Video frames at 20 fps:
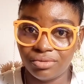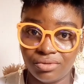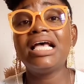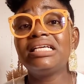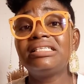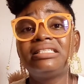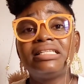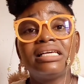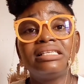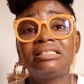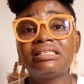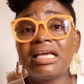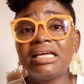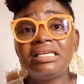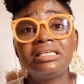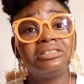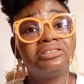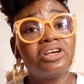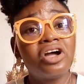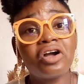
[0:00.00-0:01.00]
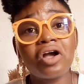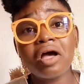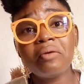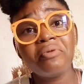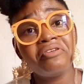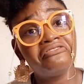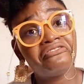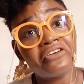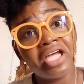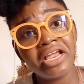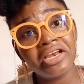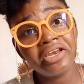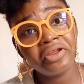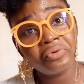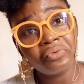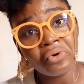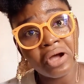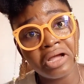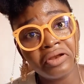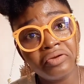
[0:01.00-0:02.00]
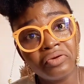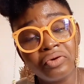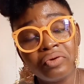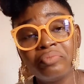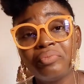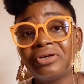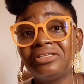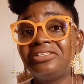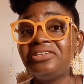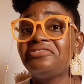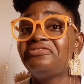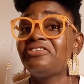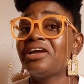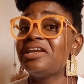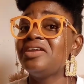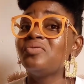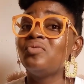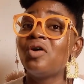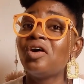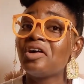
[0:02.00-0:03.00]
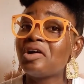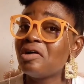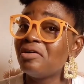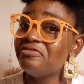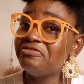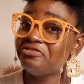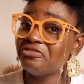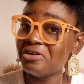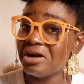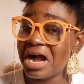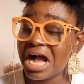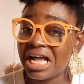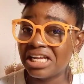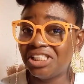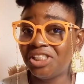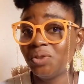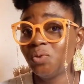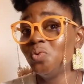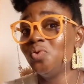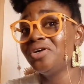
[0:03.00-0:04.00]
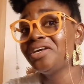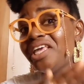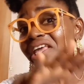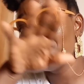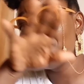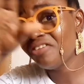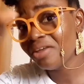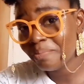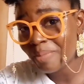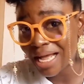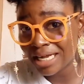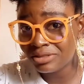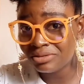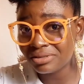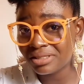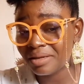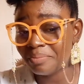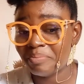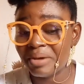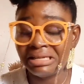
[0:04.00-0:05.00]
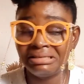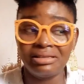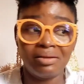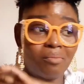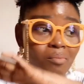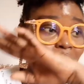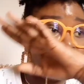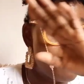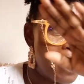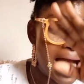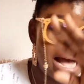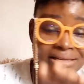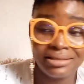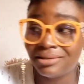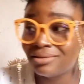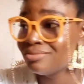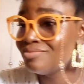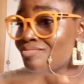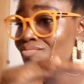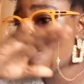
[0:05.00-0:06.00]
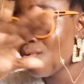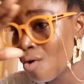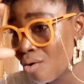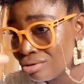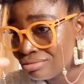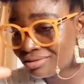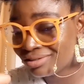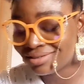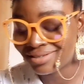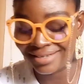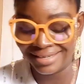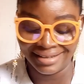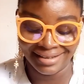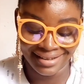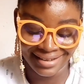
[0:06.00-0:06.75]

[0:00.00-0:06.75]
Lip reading: Esther said he's not coming for anyone, no, but if anyone comes for her, she will give it back to the person. Mass bows.